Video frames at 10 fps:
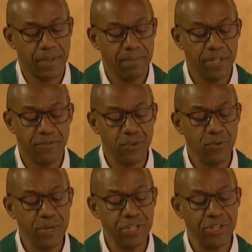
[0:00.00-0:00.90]
But if you
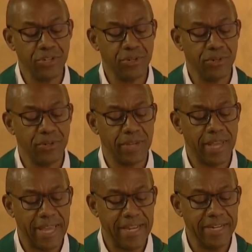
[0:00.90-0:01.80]
wish to
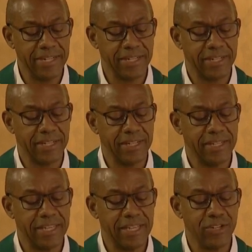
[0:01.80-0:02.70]
enter
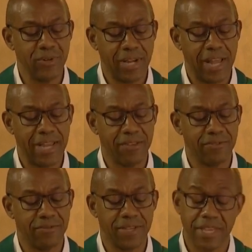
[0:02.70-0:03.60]
into
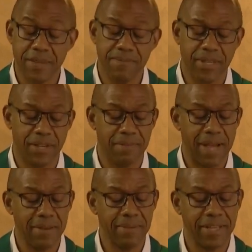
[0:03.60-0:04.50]
life, keep the
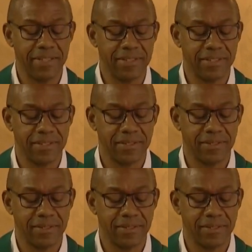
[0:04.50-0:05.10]
commandments.